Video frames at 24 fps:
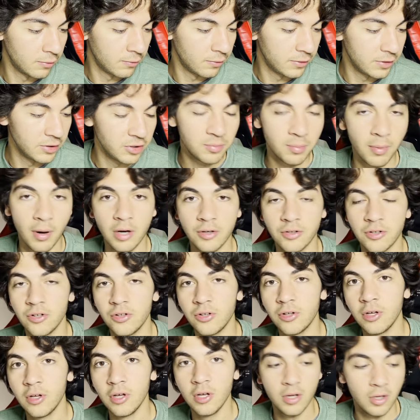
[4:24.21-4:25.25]
these boxes
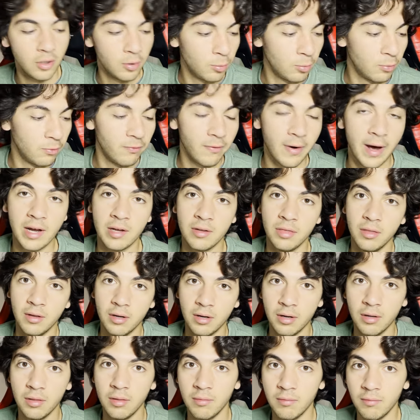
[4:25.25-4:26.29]
via
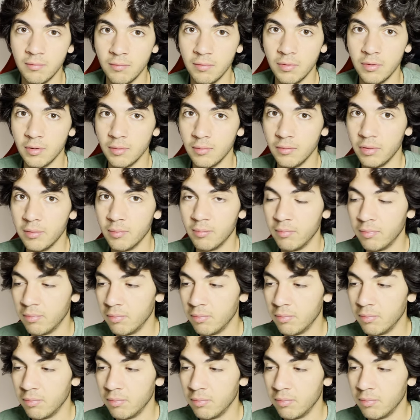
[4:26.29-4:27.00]
the, the, the, the,